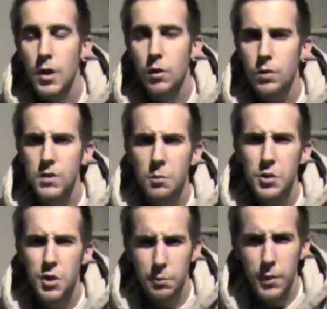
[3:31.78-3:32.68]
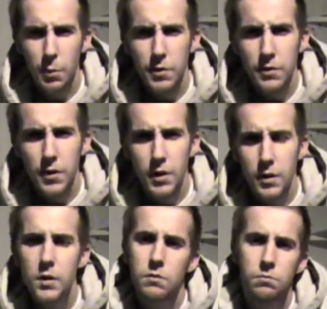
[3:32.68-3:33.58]
Well, someone jumped up and said,
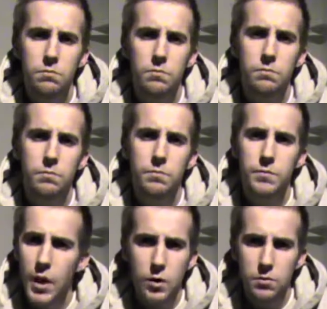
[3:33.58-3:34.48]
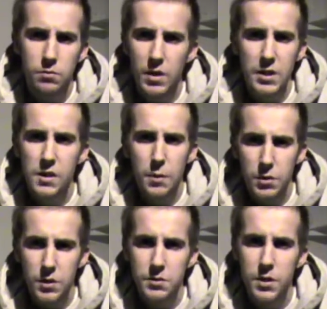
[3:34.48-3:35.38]
no, they do not
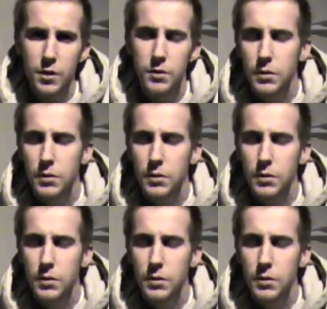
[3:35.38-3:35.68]
believe so.